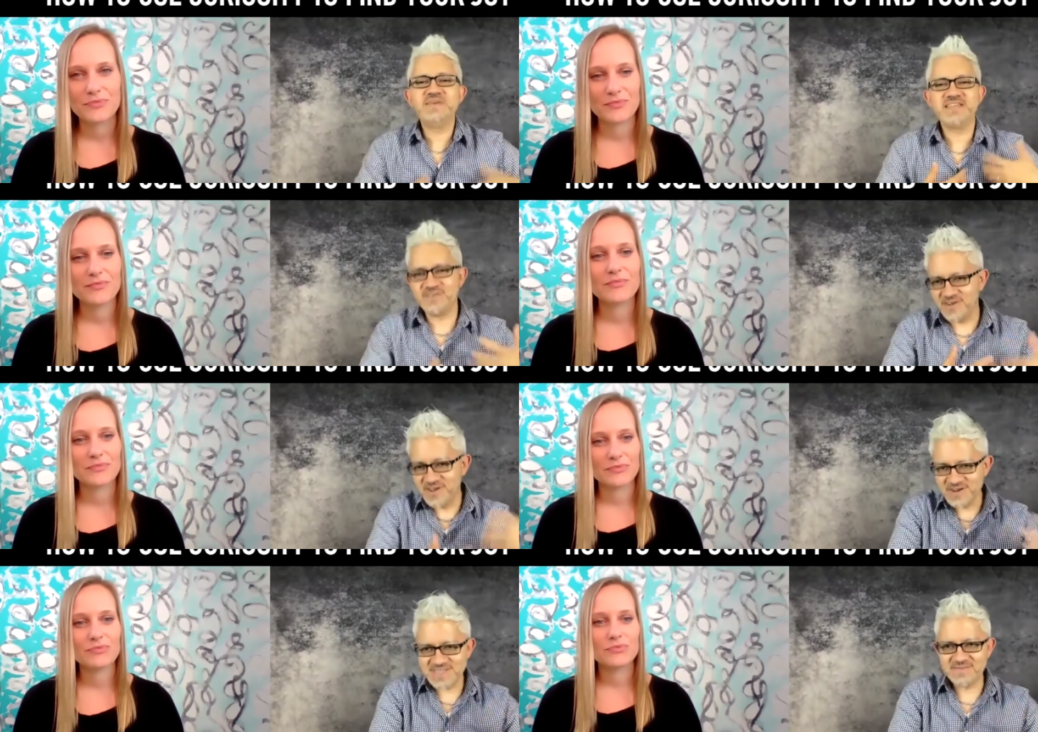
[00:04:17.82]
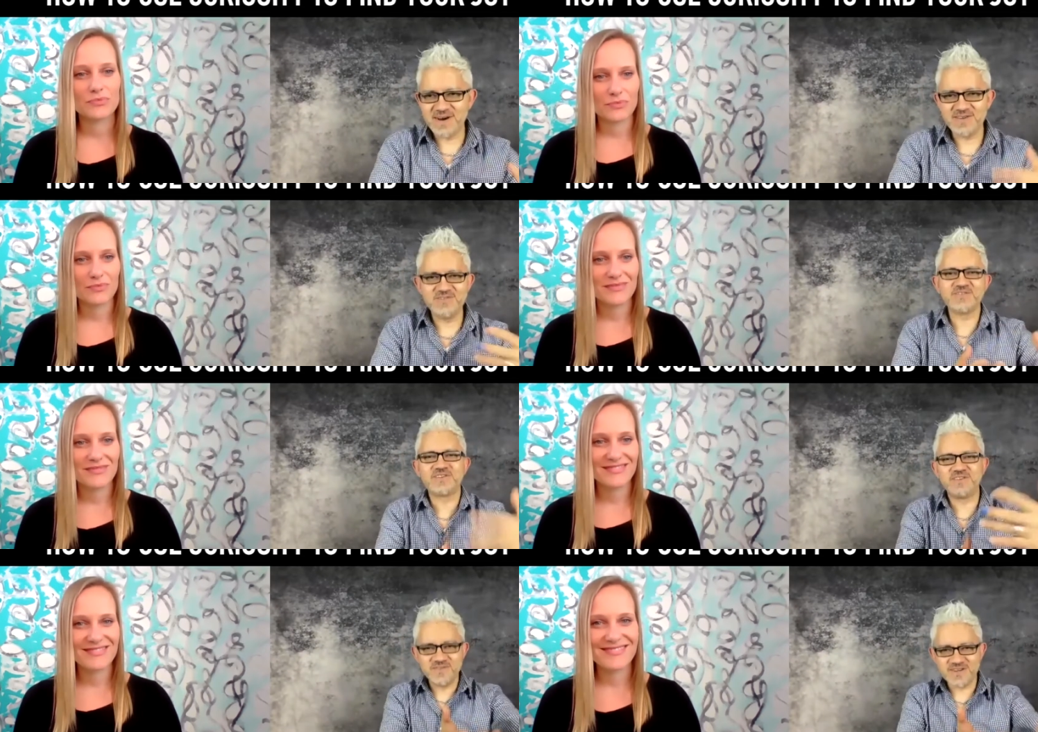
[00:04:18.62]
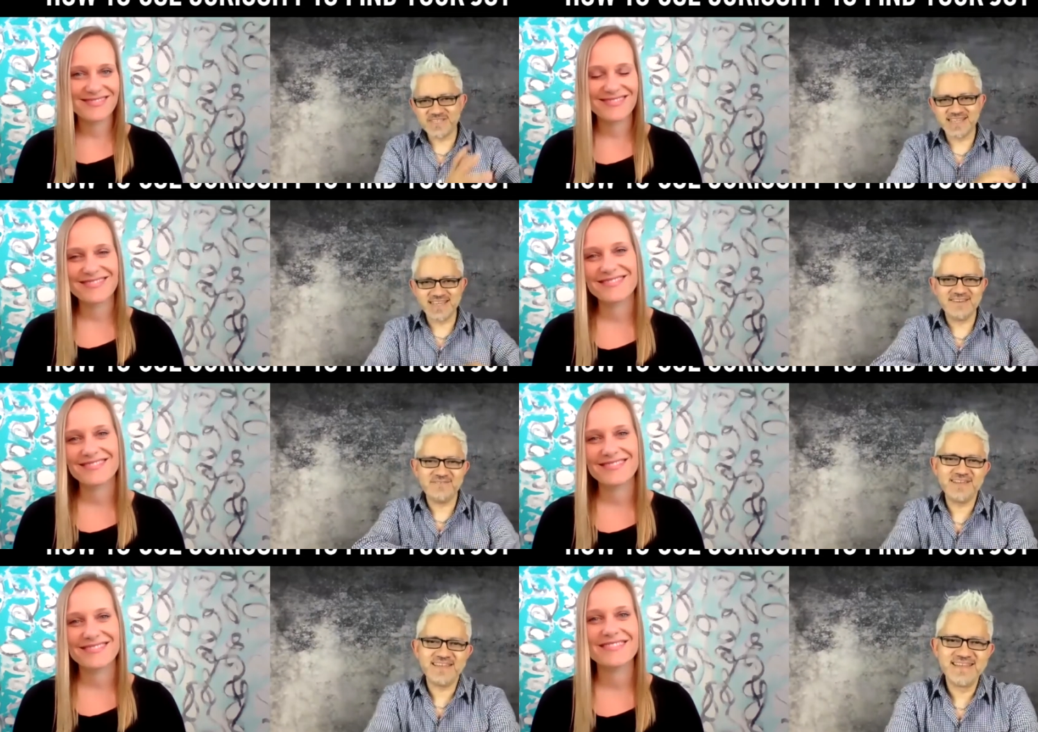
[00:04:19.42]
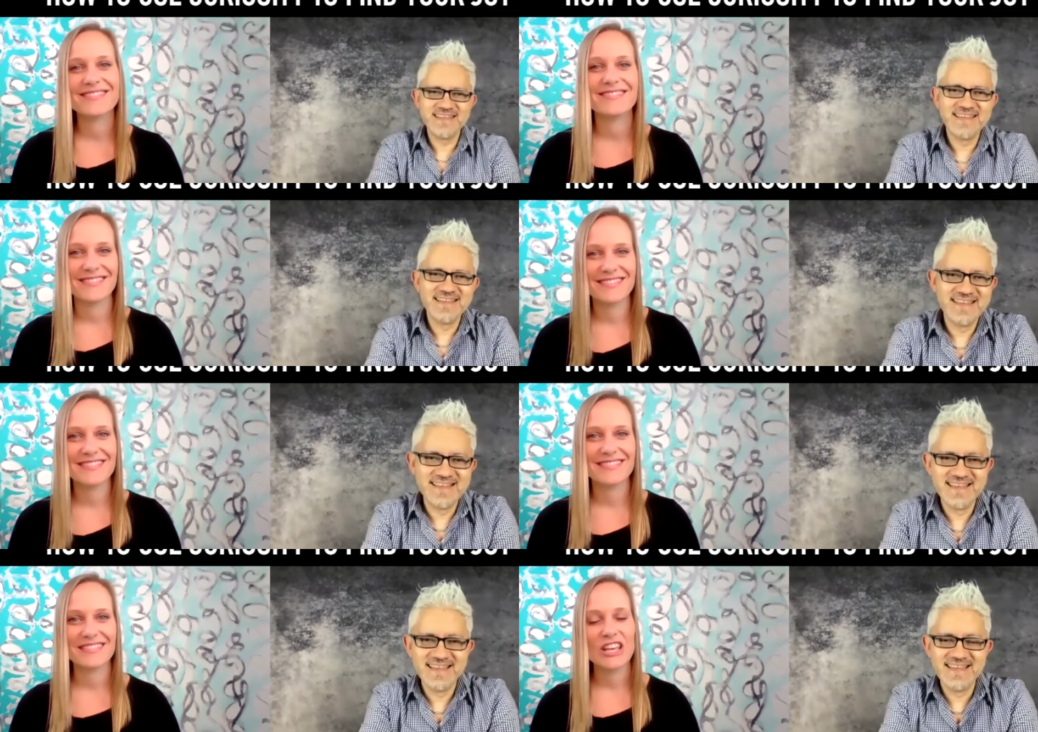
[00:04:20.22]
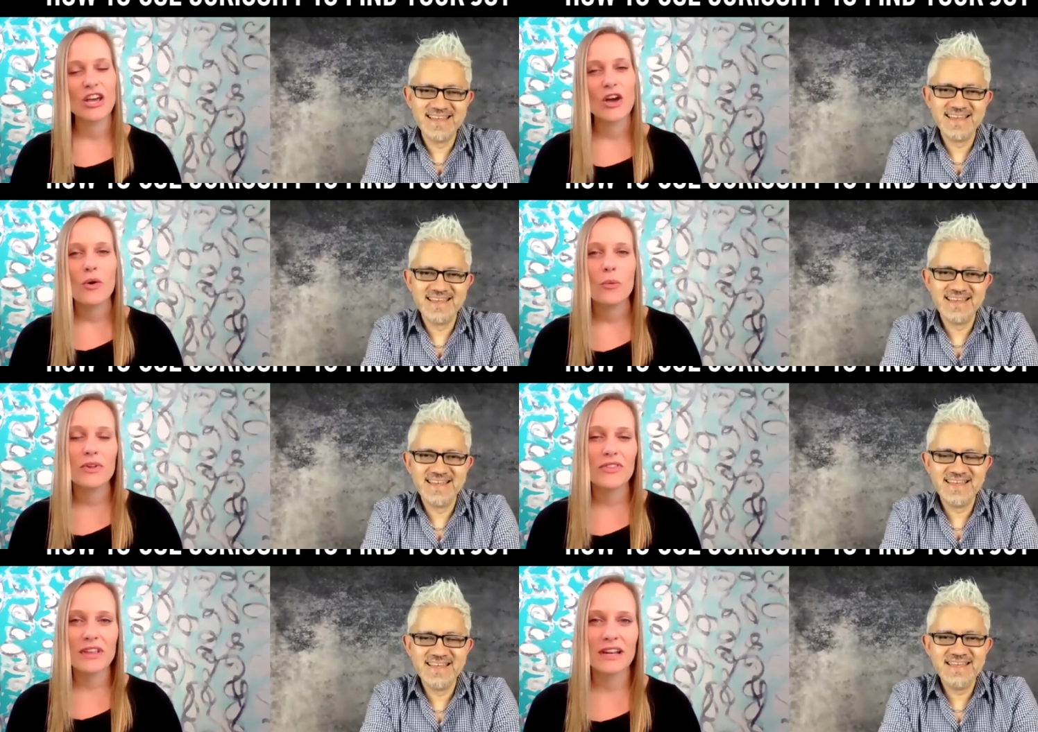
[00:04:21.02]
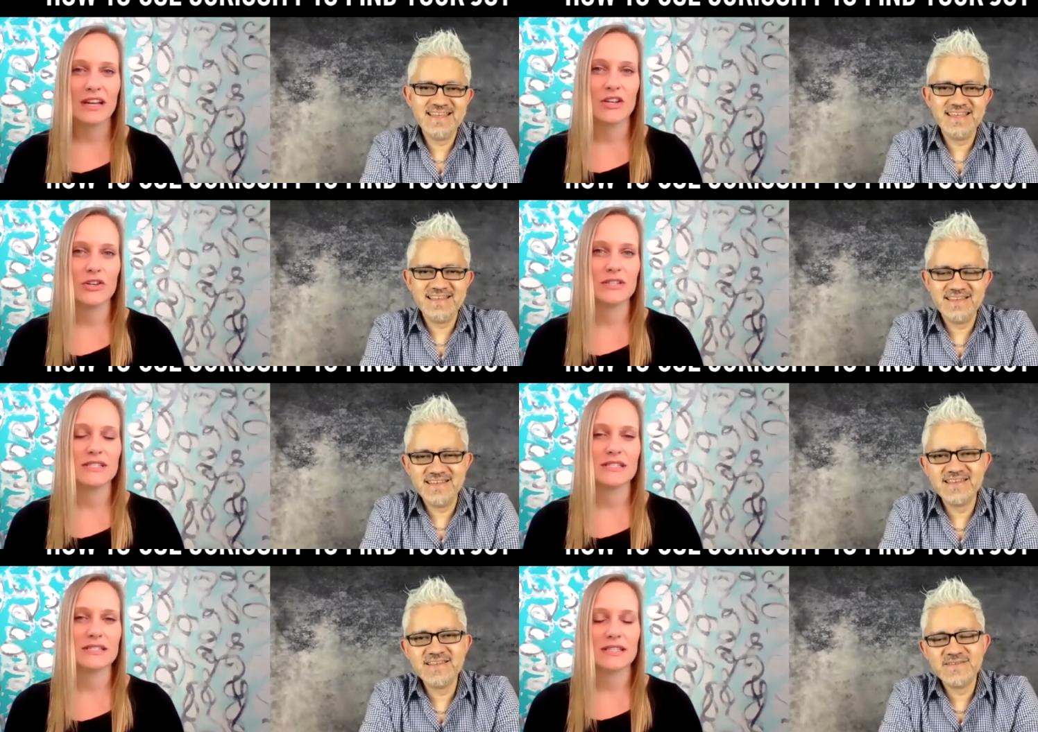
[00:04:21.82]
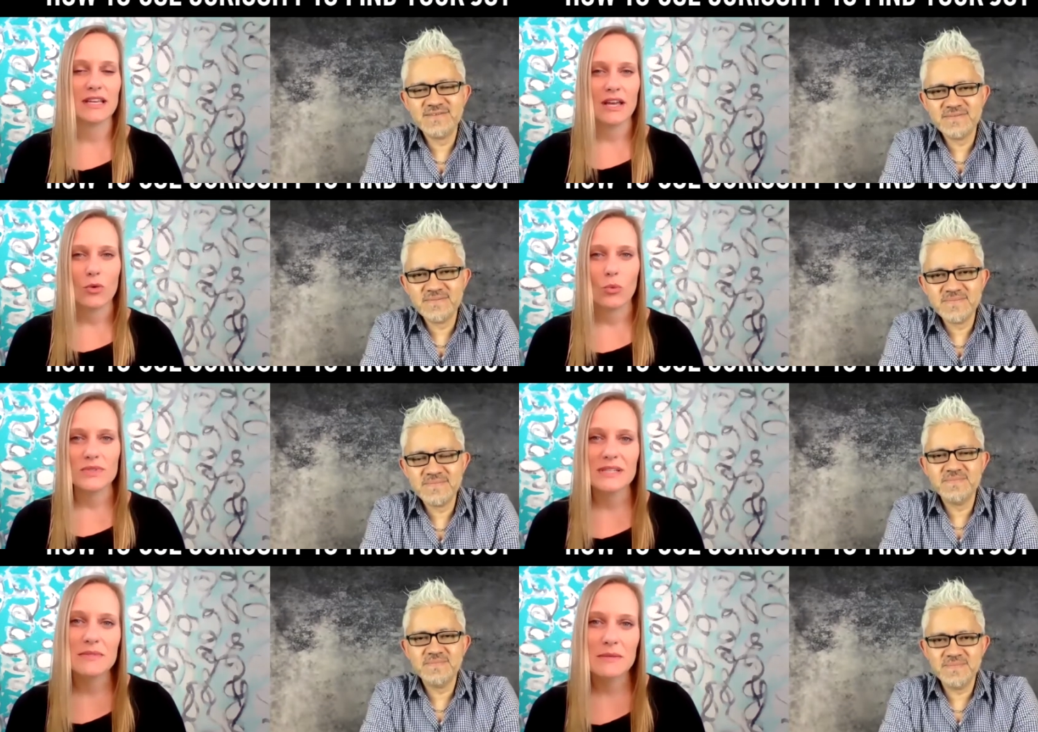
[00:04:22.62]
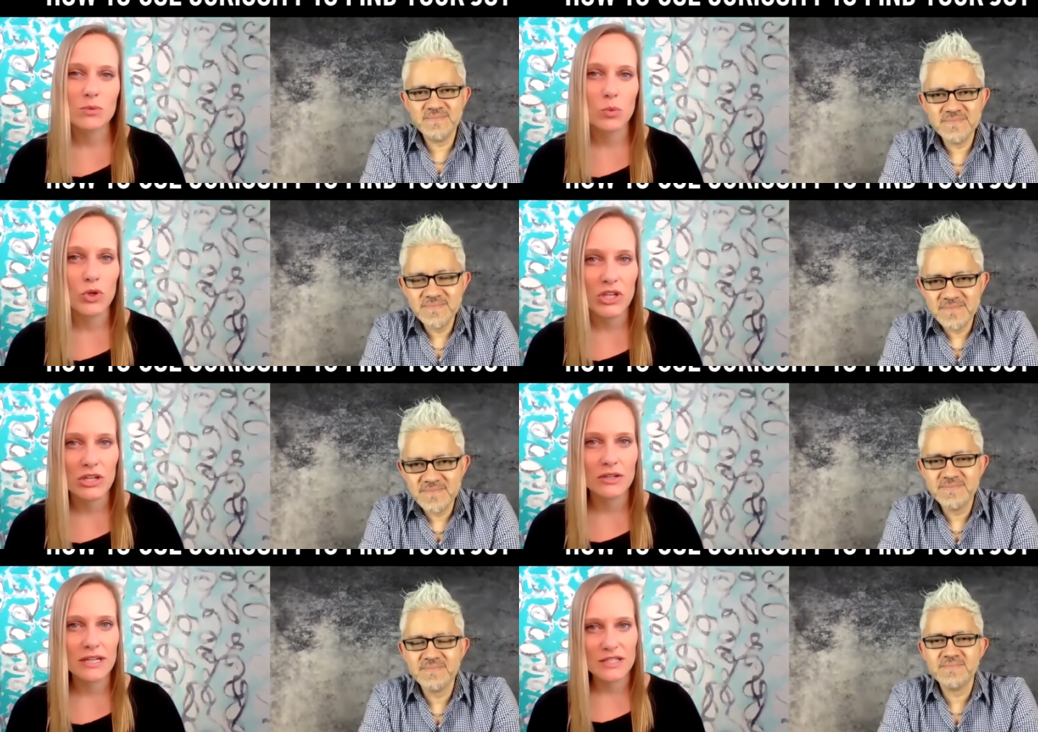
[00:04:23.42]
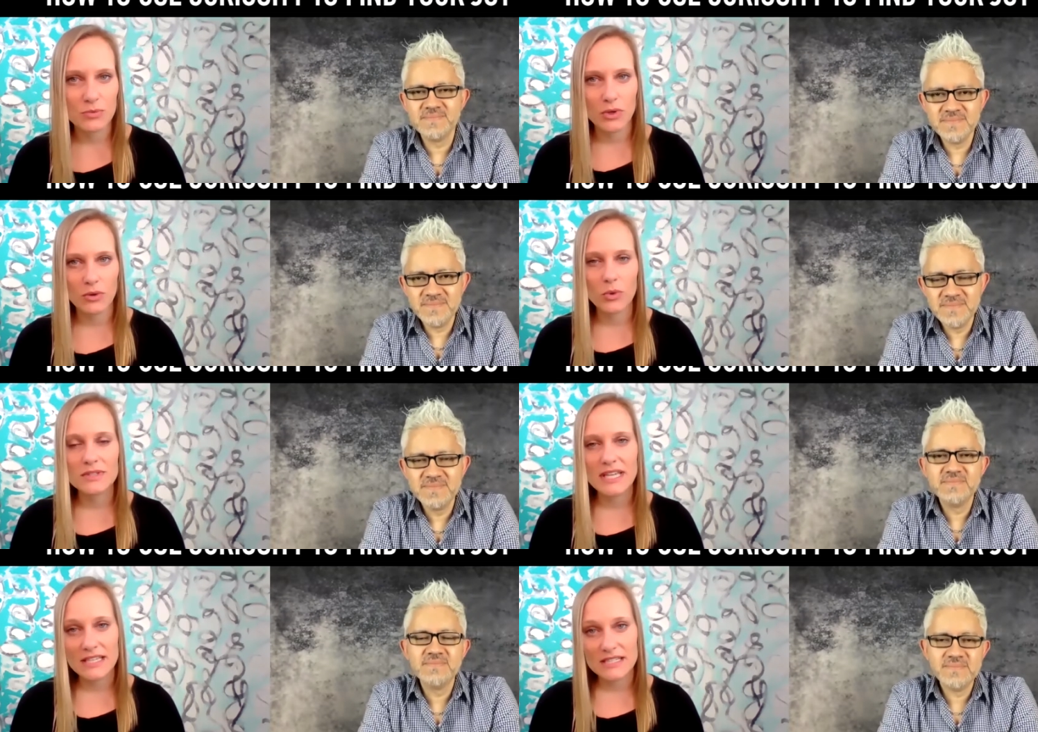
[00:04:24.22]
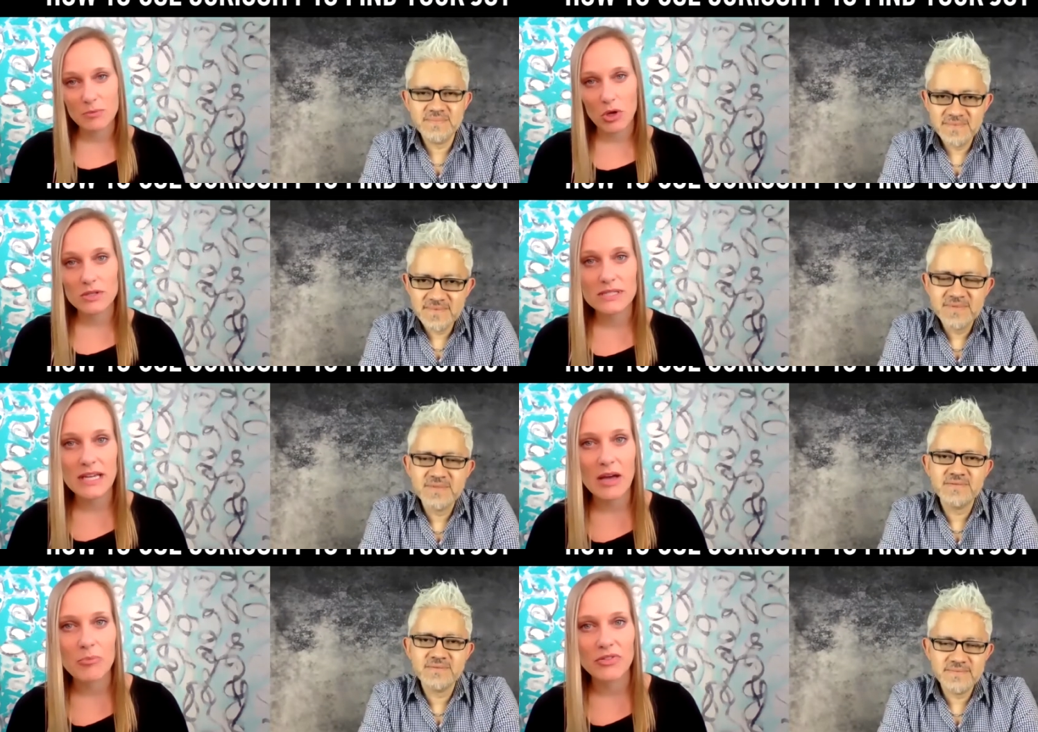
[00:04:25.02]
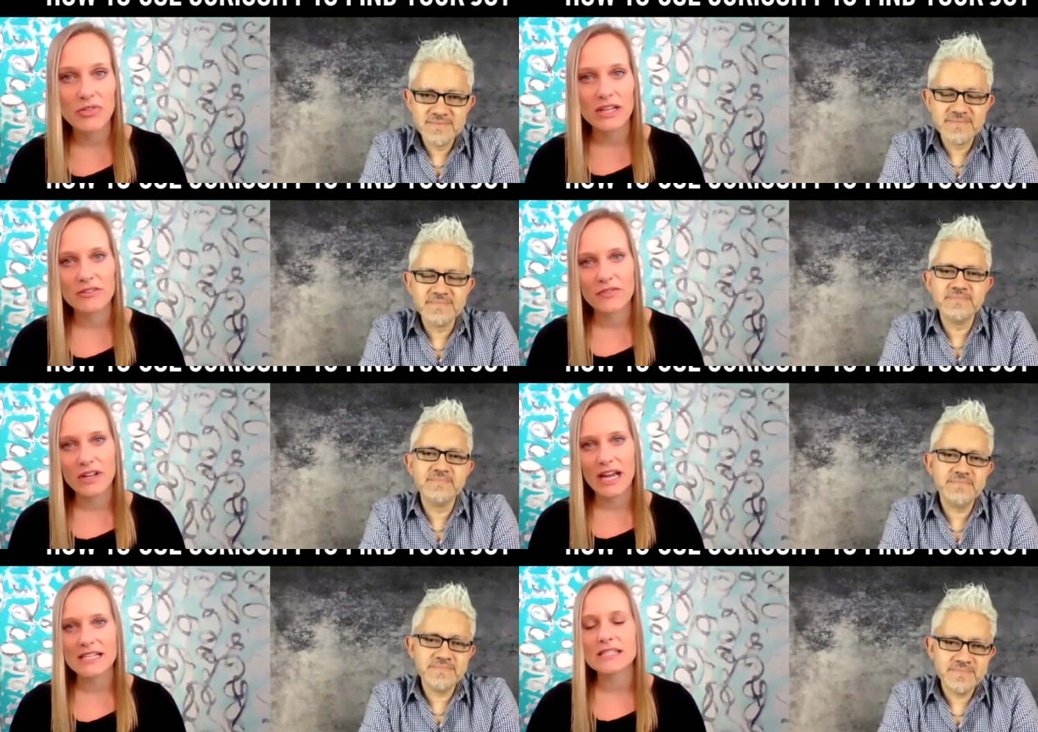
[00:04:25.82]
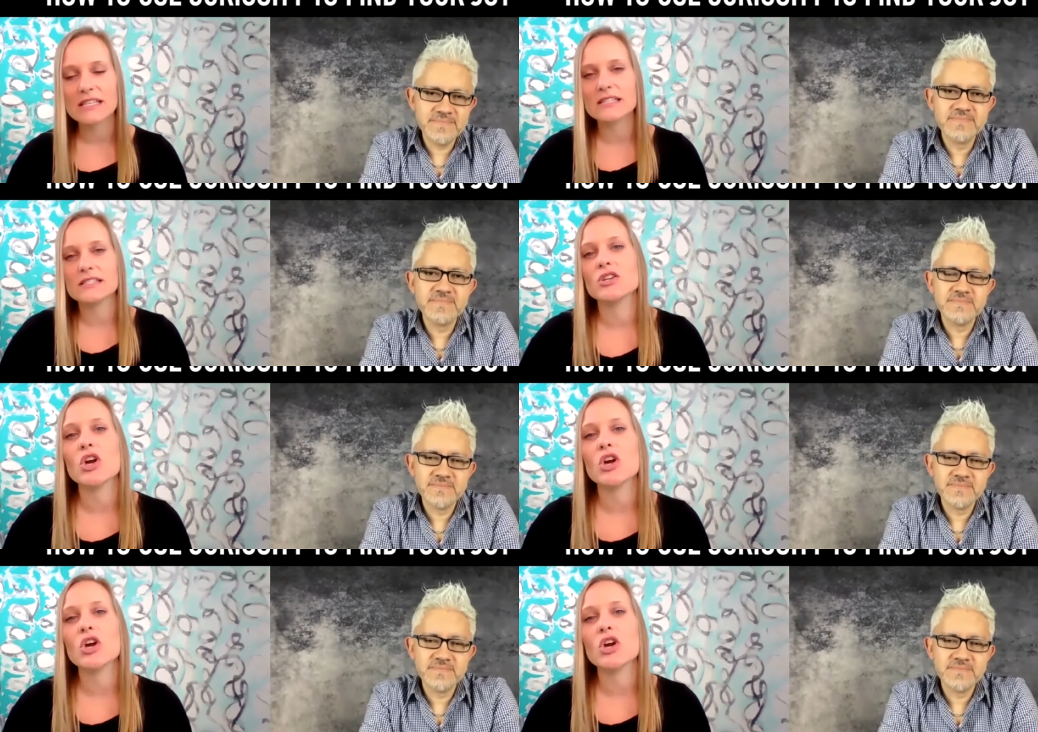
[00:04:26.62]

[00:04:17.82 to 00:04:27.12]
Speaker 1: curious about your curiosity in a way.
Speaker 2: One thing that I notice is sometimes when we're curious, we will take a small step, but then if it mm-hmm. asks us to go